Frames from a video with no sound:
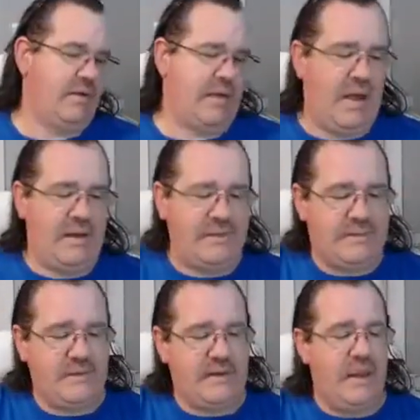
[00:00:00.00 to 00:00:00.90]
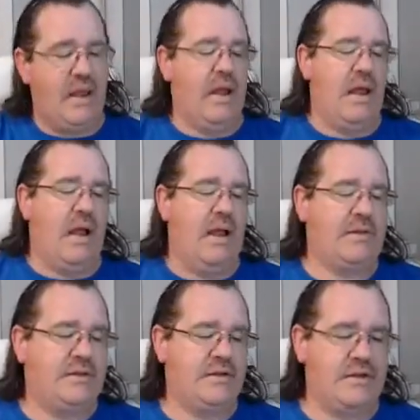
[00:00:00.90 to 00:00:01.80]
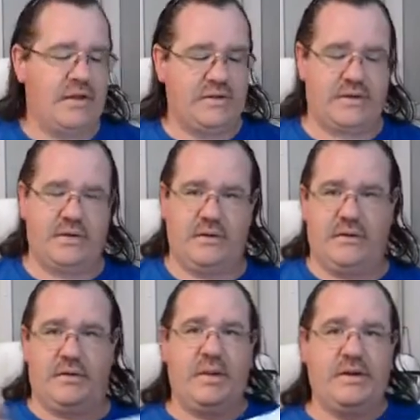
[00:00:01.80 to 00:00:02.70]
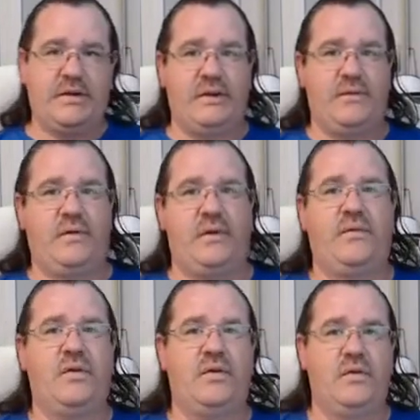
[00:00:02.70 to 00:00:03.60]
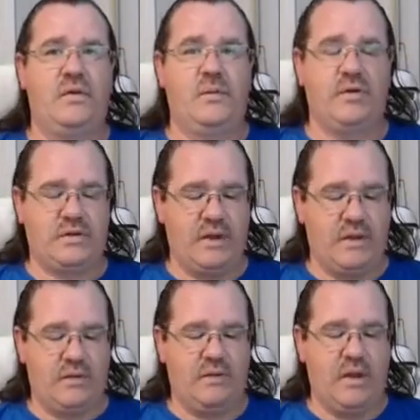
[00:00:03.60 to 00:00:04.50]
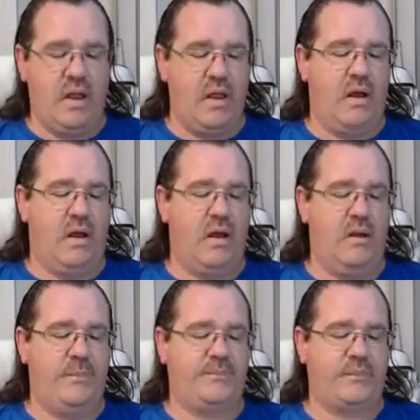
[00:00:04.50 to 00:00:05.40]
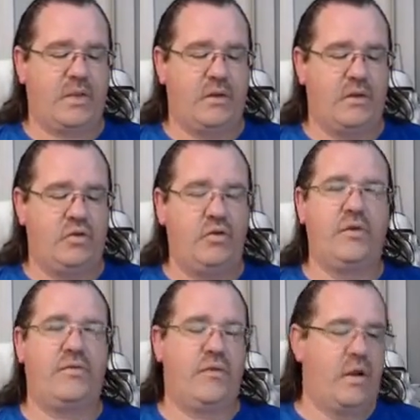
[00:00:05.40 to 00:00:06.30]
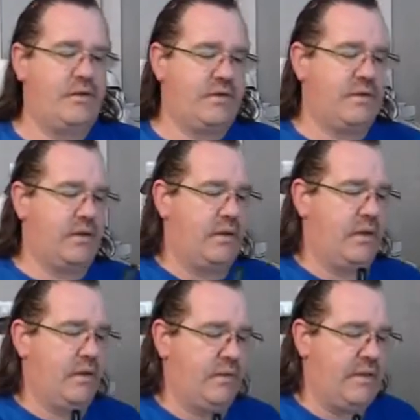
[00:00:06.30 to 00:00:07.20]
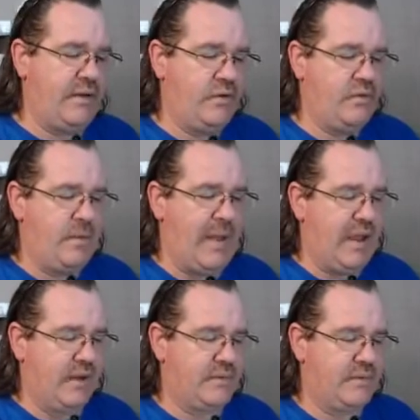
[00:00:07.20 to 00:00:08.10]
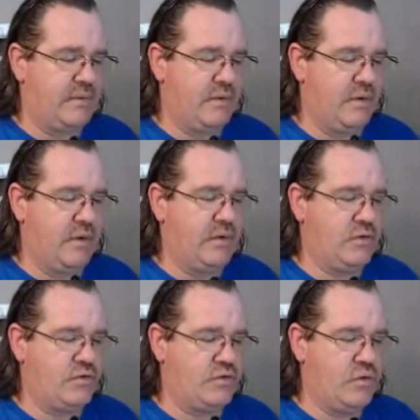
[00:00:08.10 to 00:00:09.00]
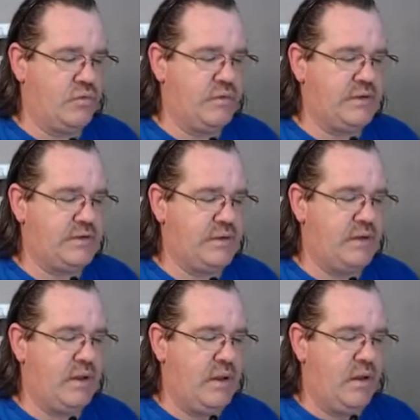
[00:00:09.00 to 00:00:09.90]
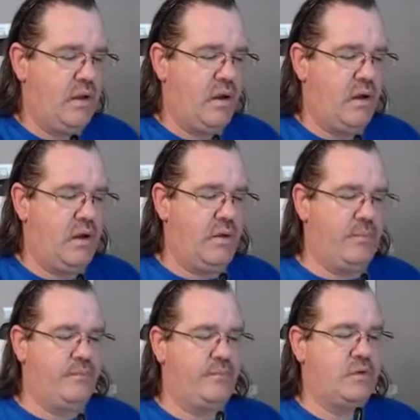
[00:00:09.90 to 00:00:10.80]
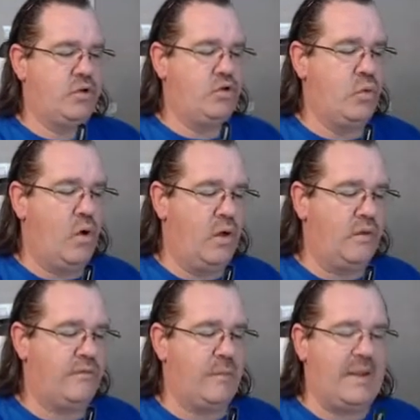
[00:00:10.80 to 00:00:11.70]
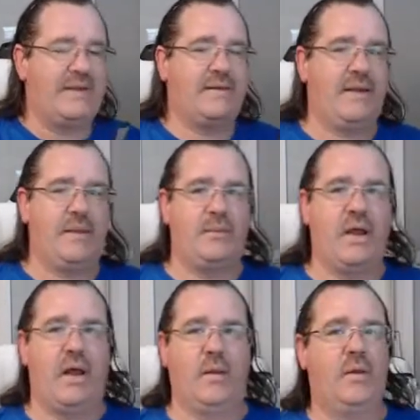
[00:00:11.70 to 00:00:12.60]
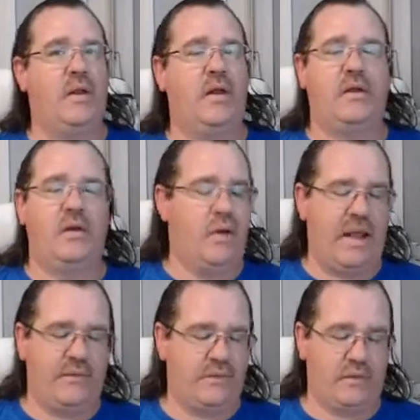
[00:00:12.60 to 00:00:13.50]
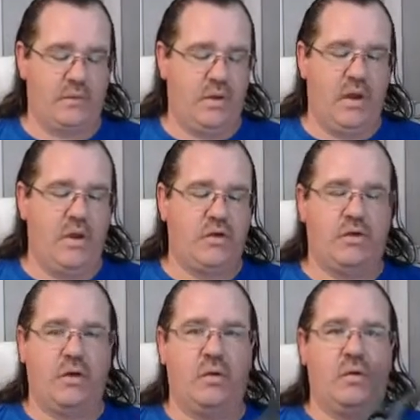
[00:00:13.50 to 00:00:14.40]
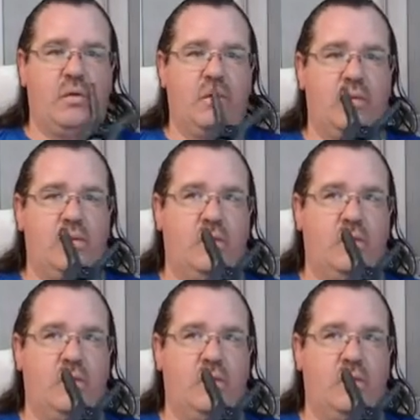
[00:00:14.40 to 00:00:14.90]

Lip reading: honestly, I suggest, especially if you're doing them yourself, do the fronts, then do the backs. All right. There's no reason to do all of them at the same time. You don't have to. So